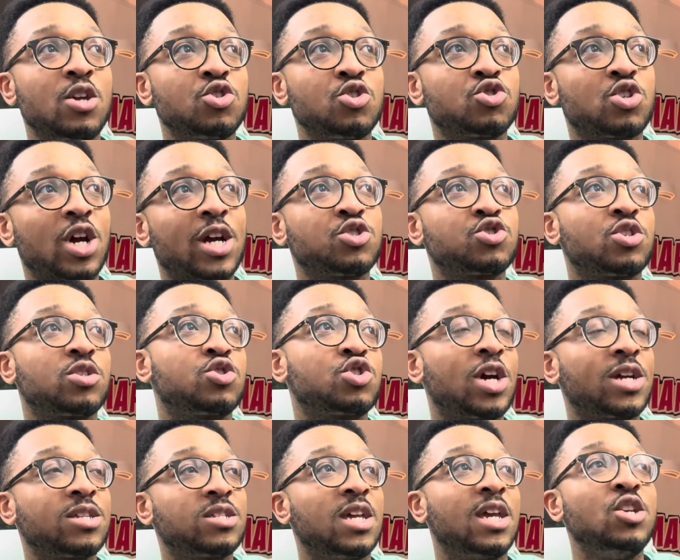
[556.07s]

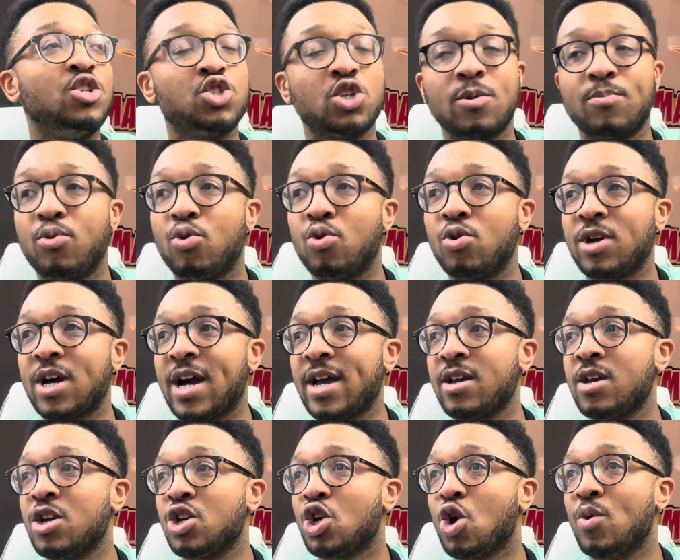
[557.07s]
Tried to injure the poor guy,
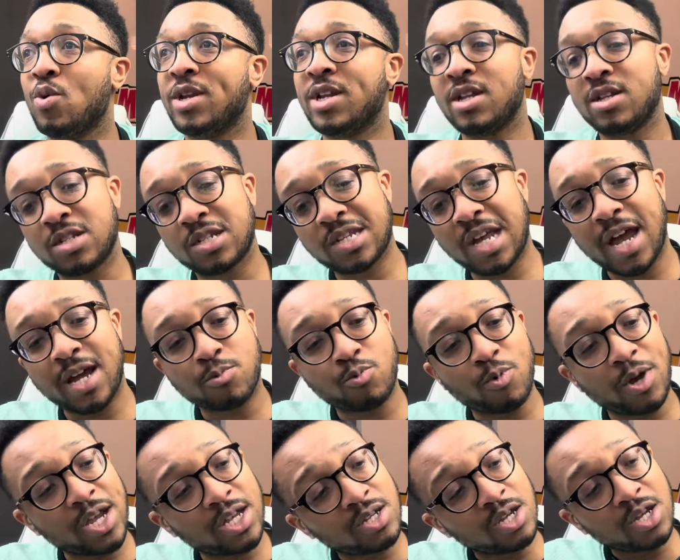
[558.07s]
going in
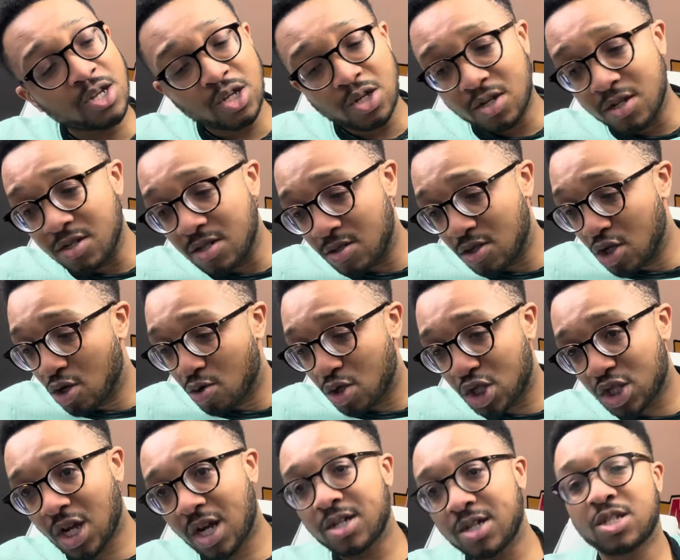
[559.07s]
sideways. You know,
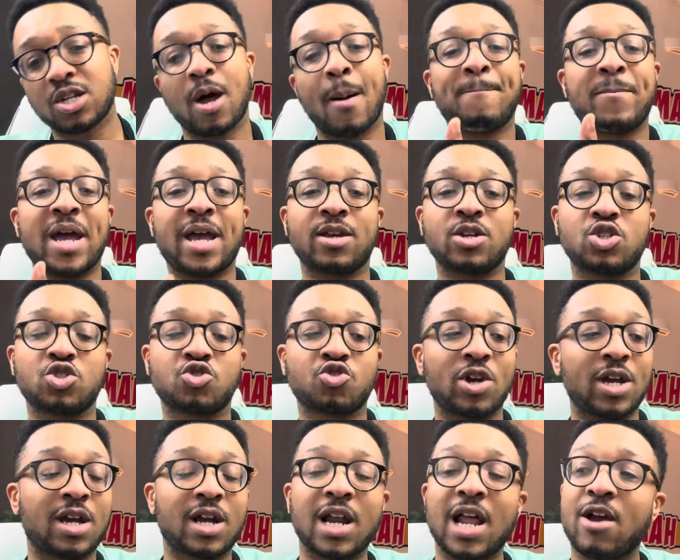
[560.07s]
studs up, bang,
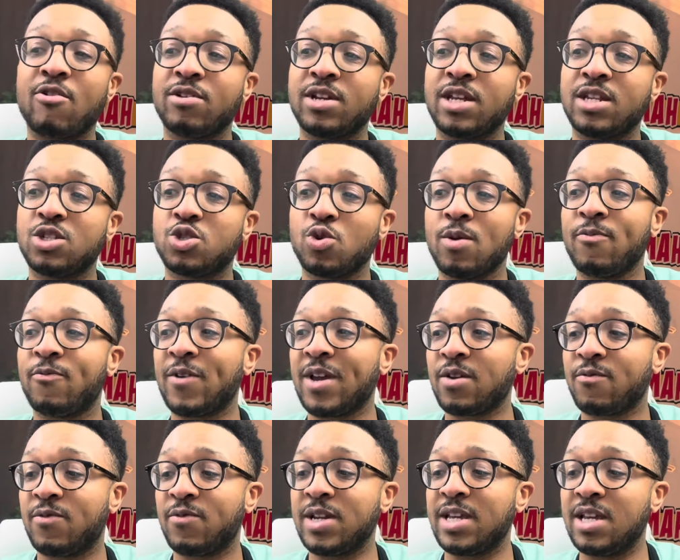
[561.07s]
straight clattering into him.
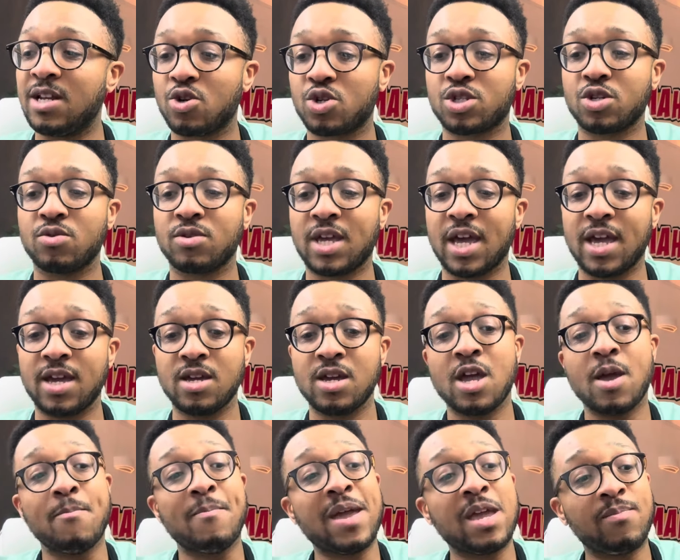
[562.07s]
Thankfully, he looks okay.
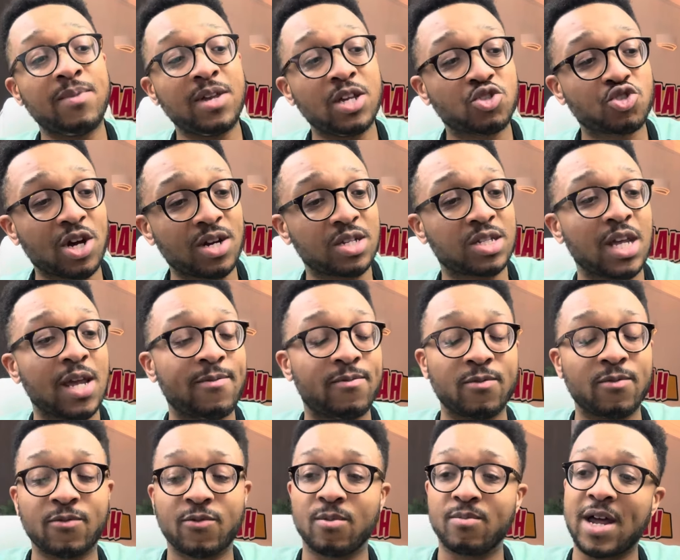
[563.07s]
Maybe he's trying to save him
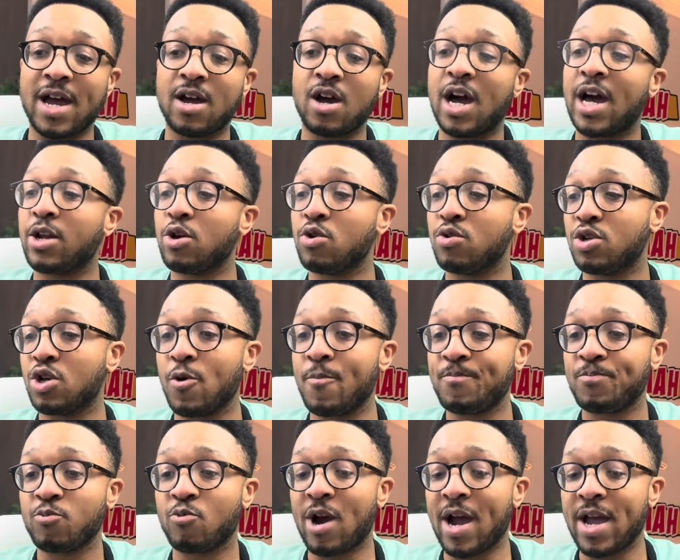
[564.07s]
from that. I don't know,
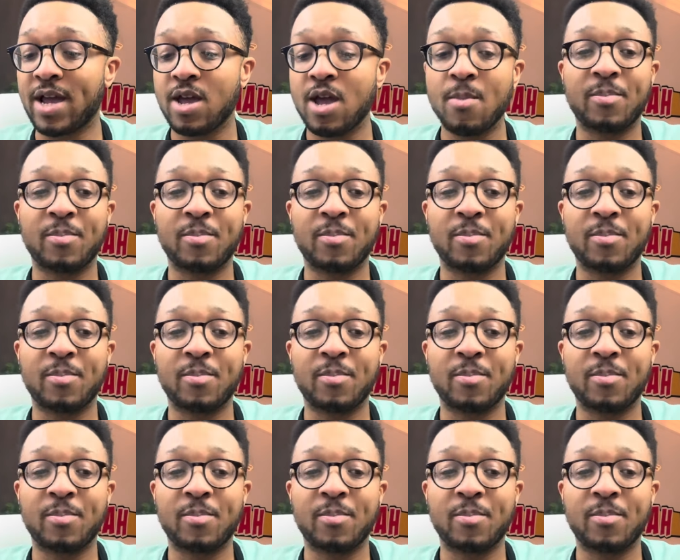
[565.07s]
right?